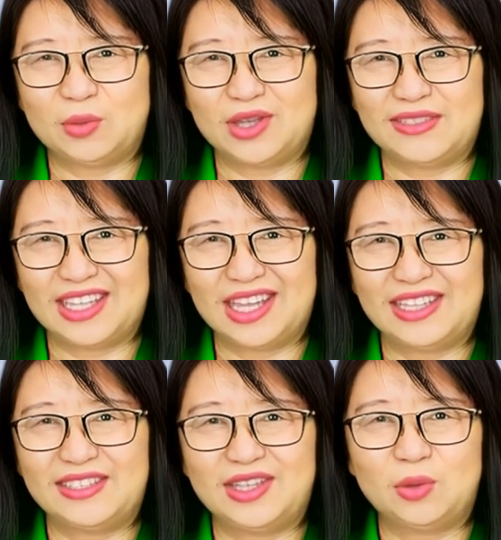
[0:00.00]

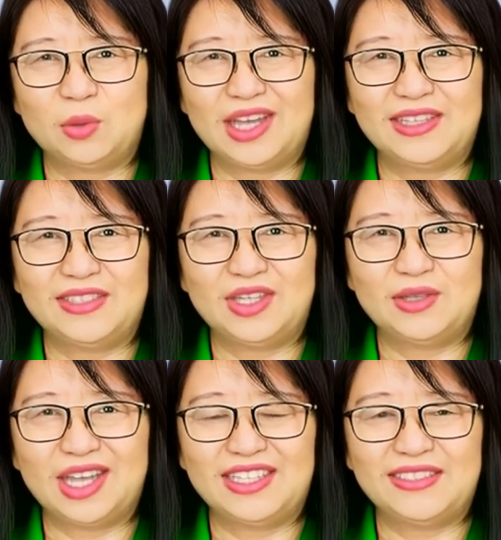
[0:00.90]
110. Why did the
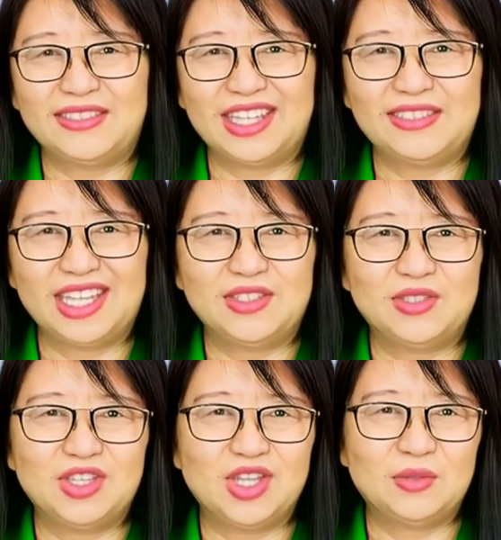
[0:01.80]
United States
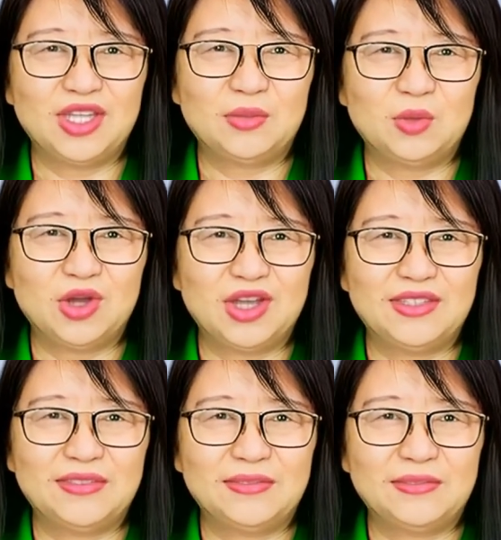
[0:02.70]
enter the Korean
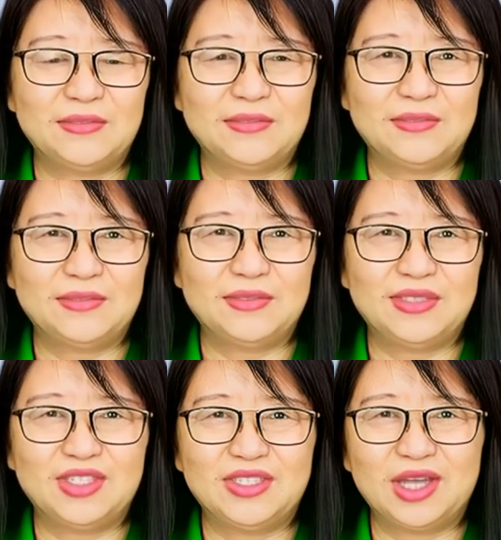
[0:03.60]
War?
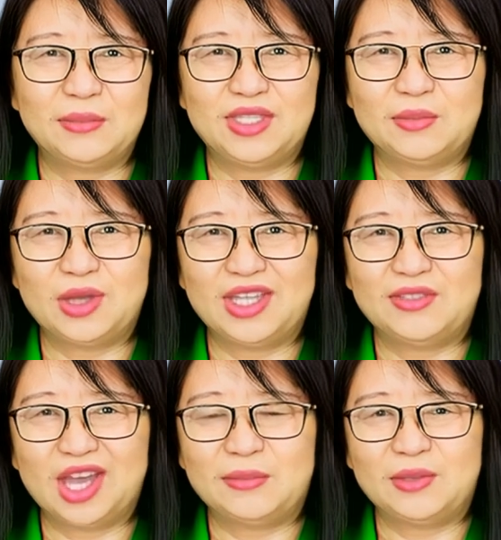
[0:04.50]
To stop the spread
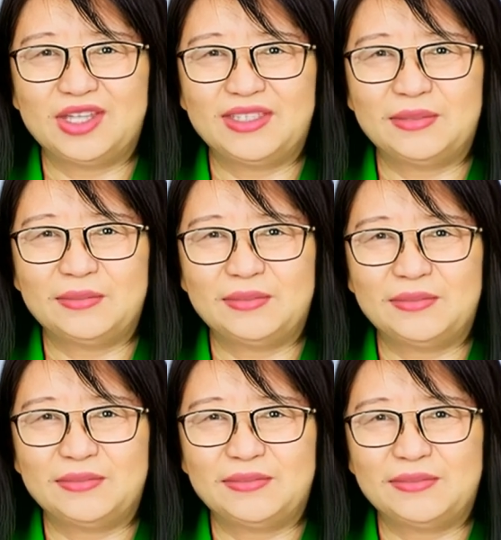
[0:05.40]
of communism.
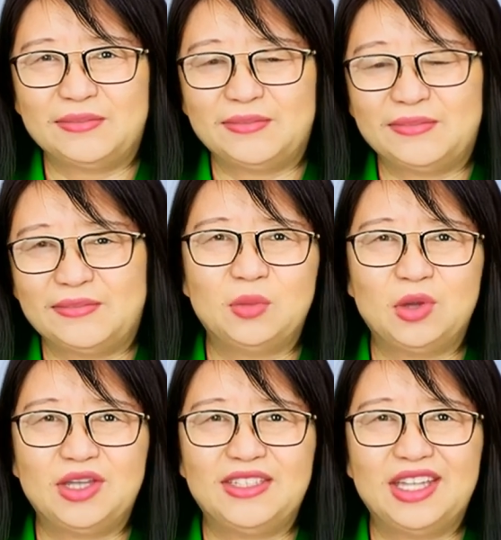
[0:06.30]

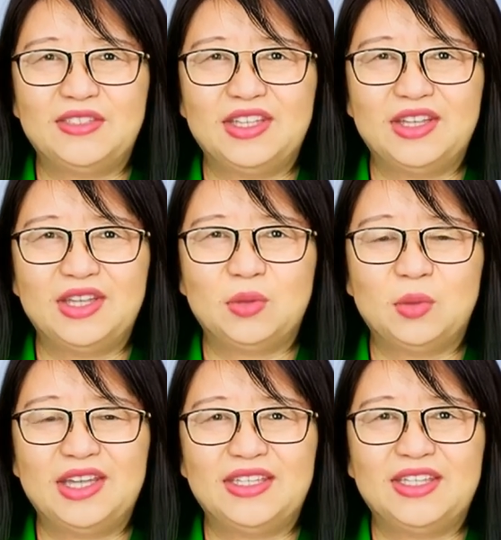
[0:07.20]
111.
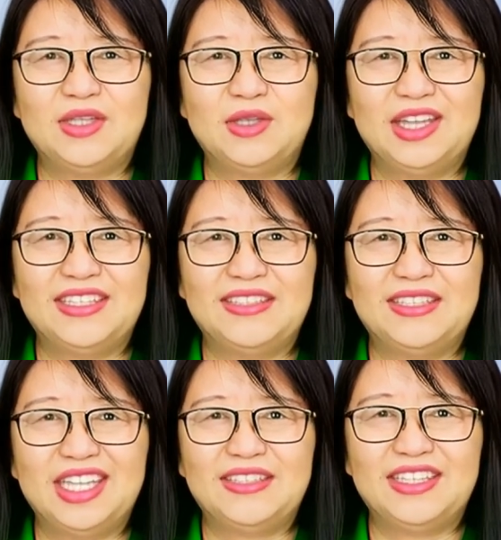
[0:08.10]
Why did the United
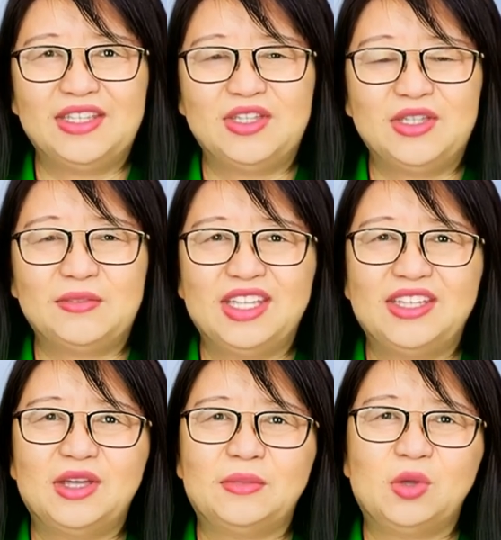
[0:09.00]
States enter the
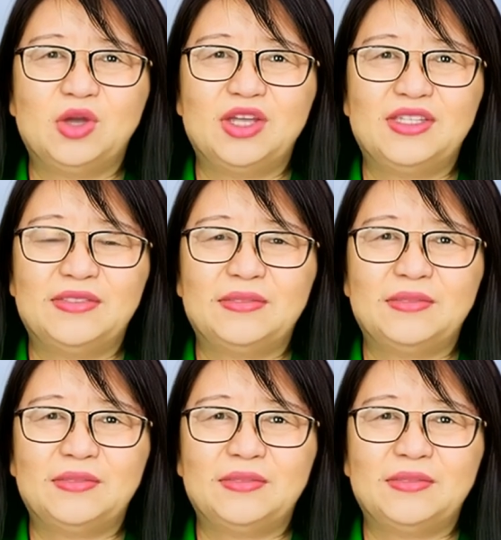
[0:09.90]
Vietnam War?